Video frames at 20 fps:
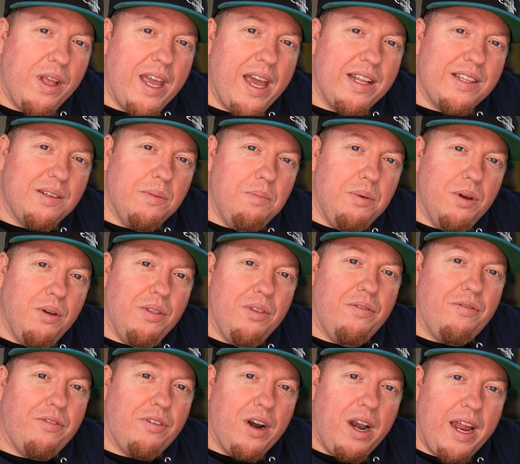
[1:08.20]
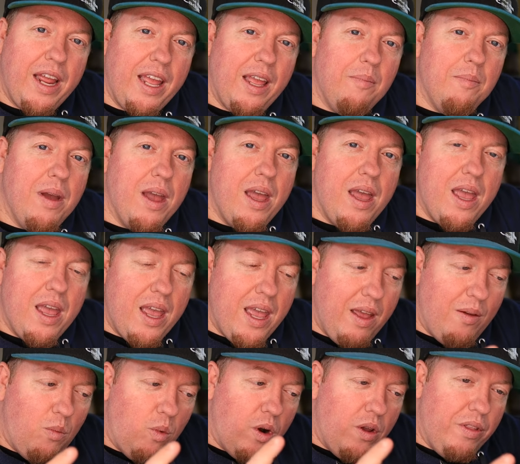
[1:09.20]
we got to build the frame
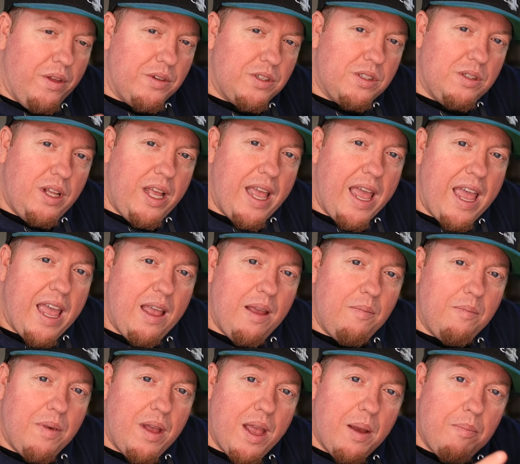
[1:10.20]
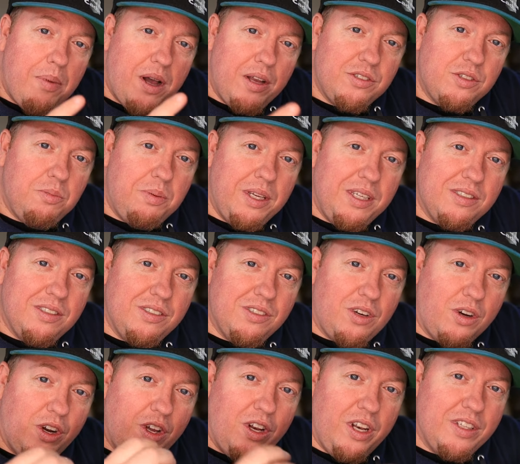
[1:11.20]
and where the game puzzle
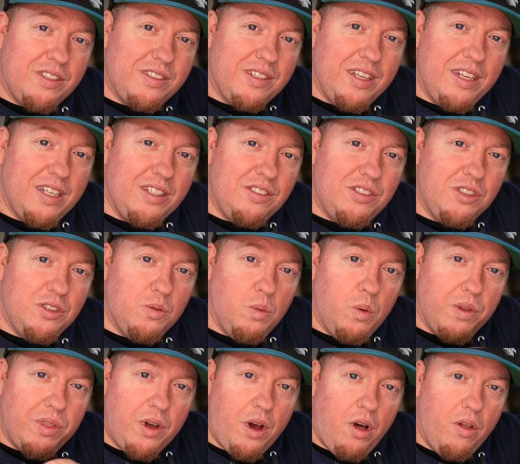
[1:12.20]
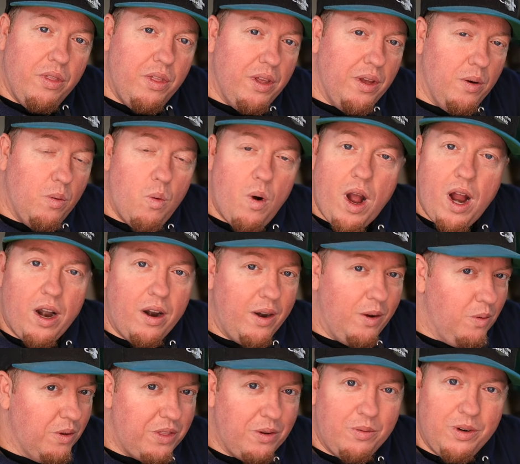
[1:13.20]
pieces are gonna sit into with all the
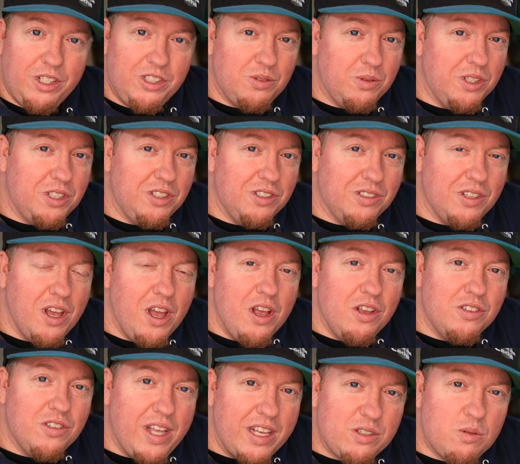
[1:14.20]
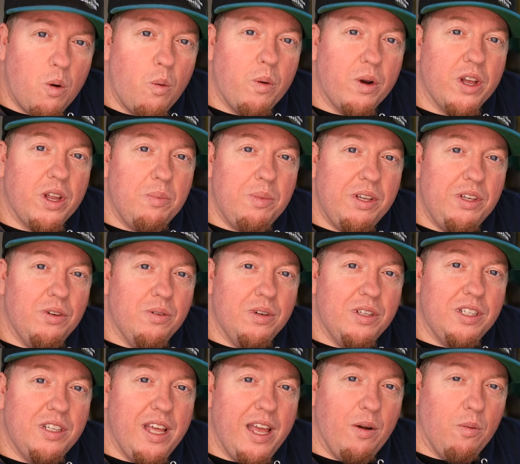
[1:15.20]
wiring with the read switches. So that's what we're gonna be
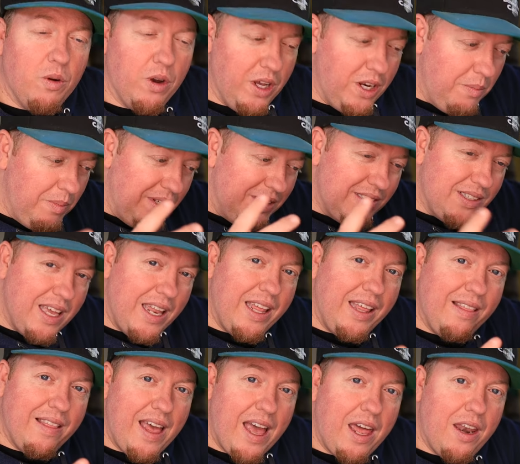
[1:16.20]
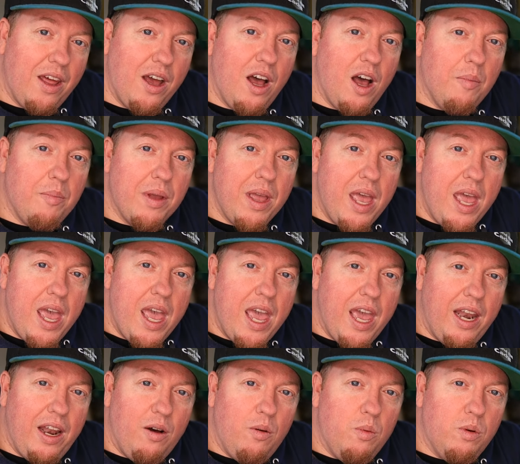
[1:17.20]
doing today. We're gonna be setting that up
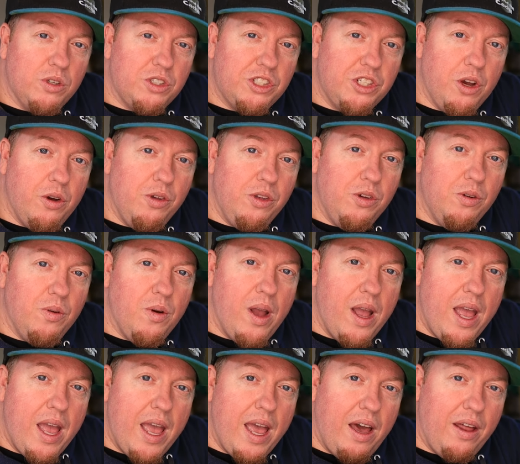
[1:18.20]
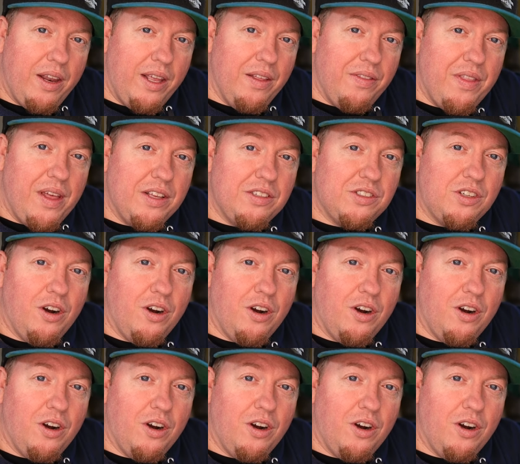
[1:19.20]
and I will show you how to get that